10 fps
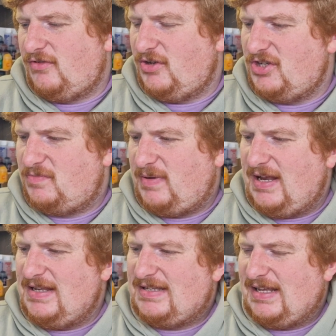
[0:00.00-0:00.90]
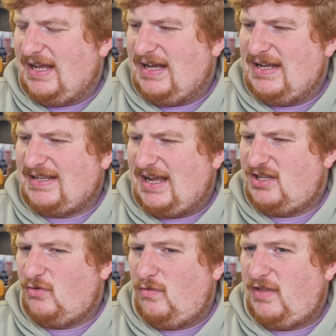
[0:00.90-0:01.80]
got this paint and I
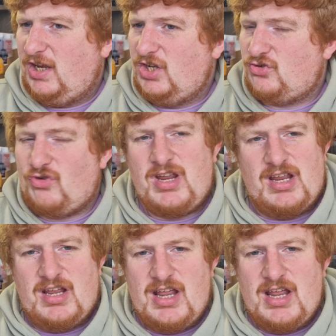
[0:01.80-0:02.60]
don't think it's right.